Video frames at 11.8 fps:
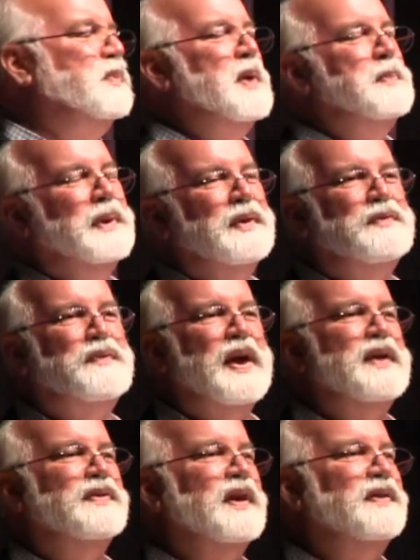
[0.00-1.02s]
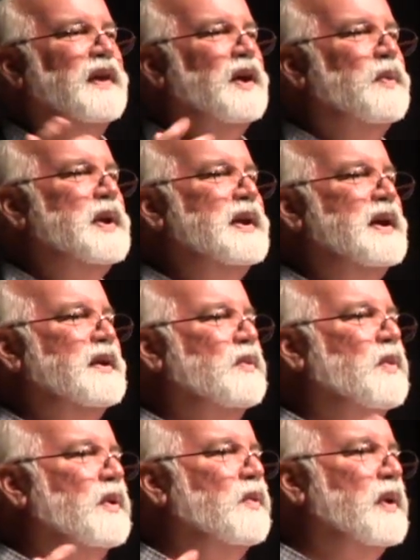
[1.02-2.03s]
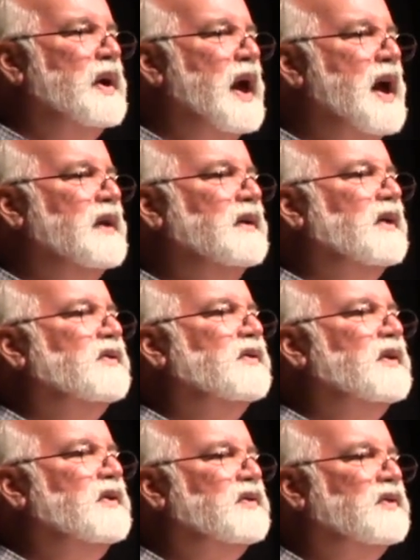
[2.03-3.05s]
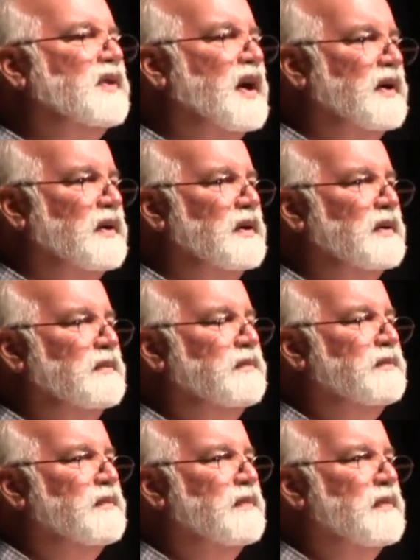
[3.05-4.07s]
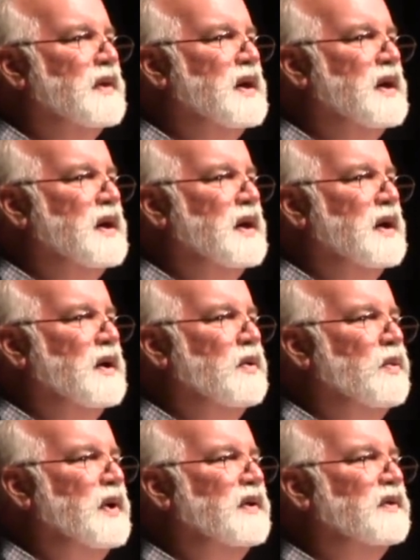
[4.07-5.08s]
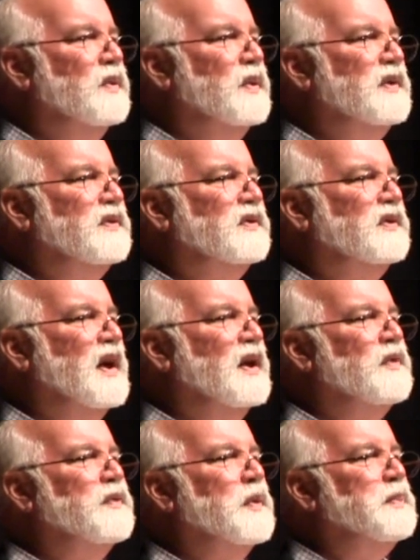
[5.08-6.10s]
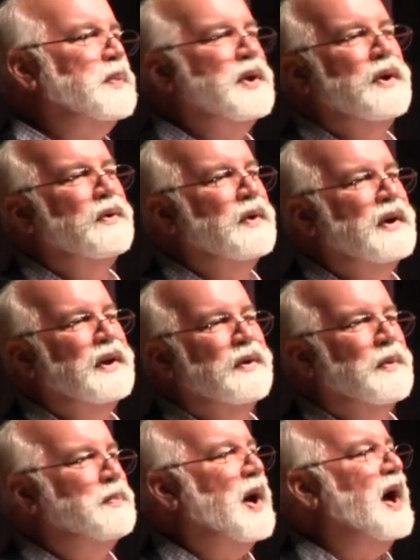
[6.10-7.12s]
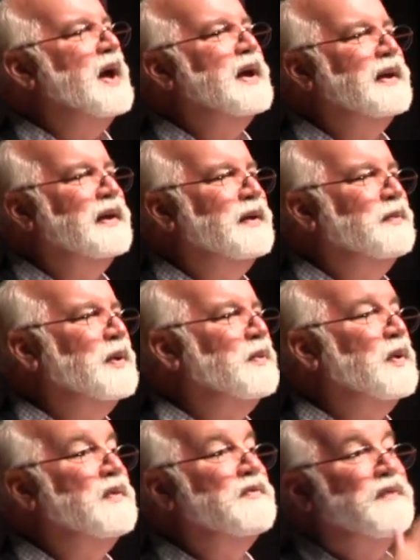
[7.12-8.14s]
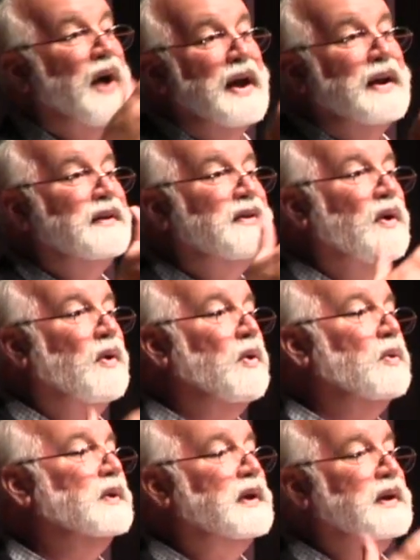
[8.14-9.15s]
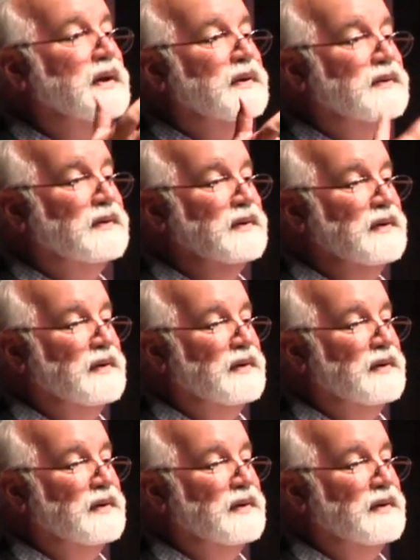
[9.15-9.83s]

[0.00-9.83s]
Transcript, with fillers: people of faith, I think we need, we endlessly settle. We, we settle for purity or piety when we're invited to holiness.